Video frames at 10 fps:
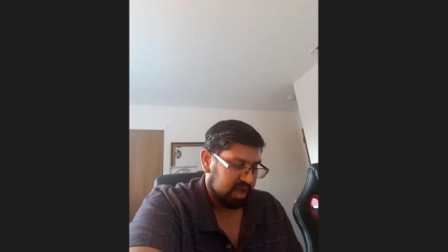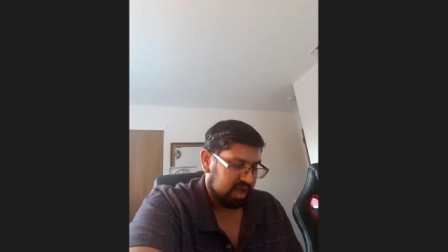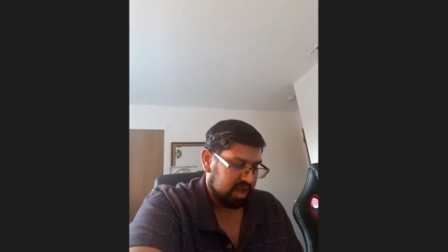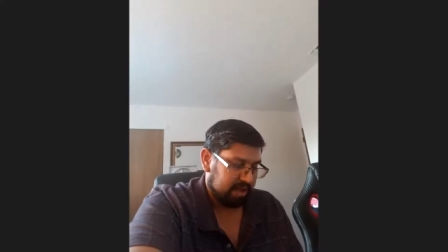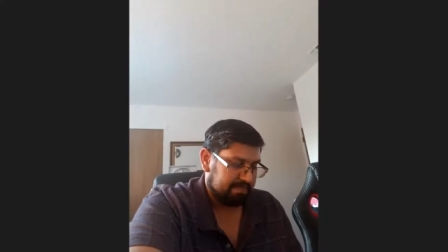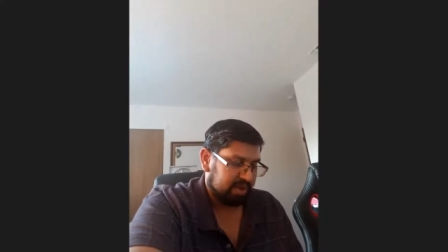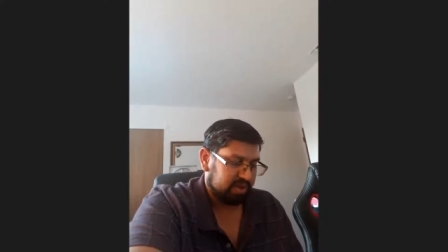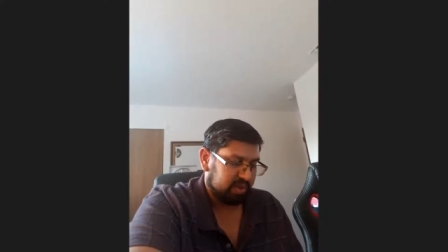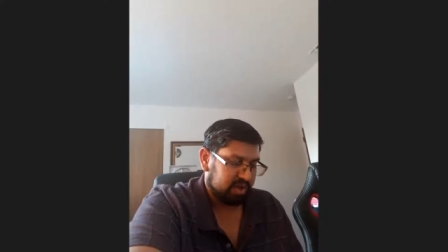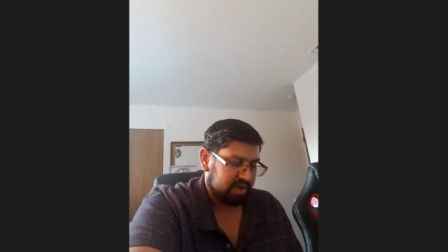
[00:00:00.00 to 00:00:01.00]
um, are
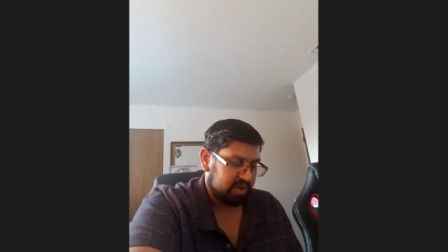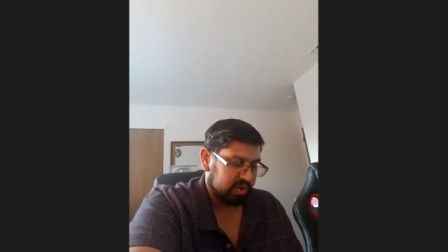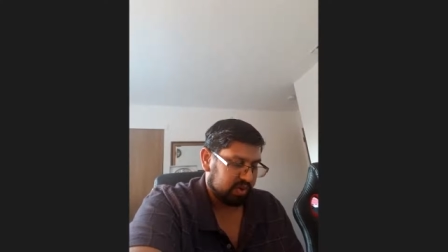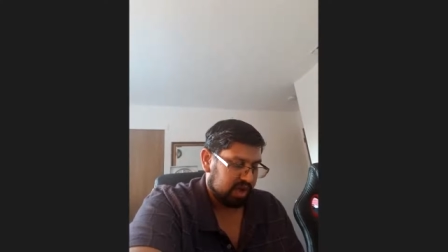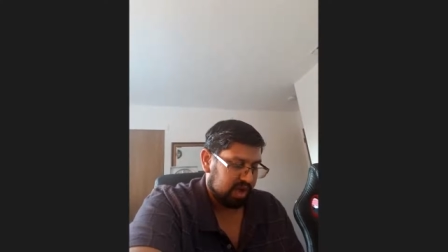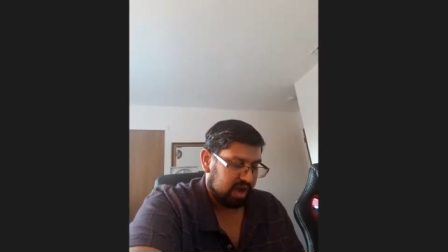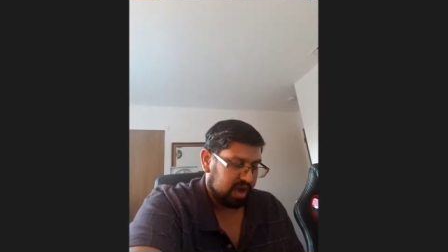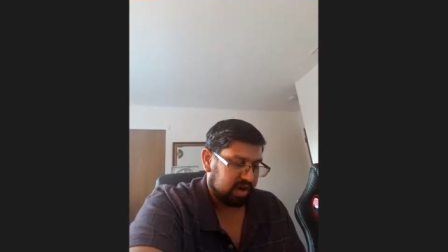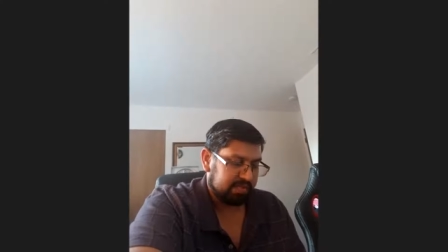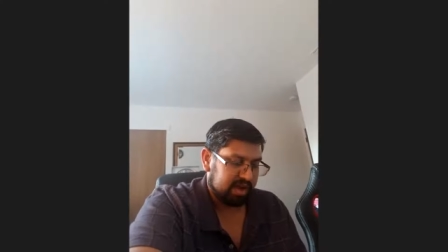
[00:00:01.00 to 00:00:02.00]
the ones who
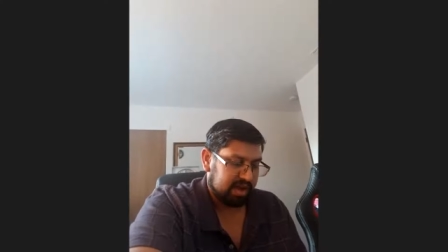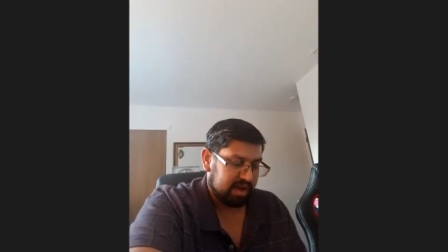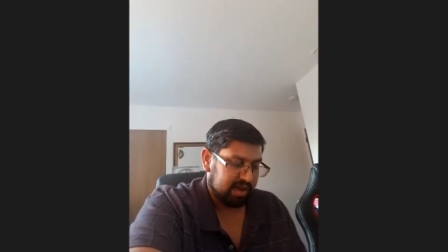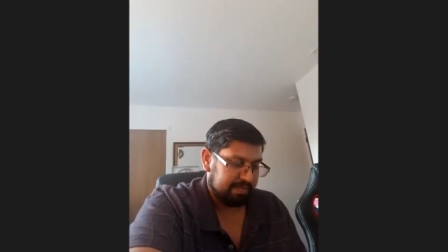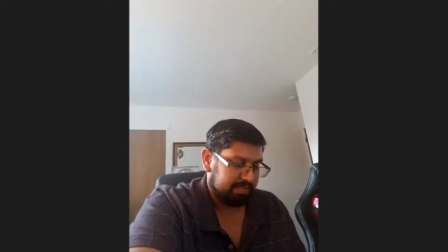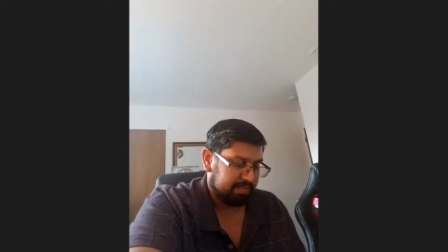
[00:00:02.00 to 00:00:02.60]
are uh,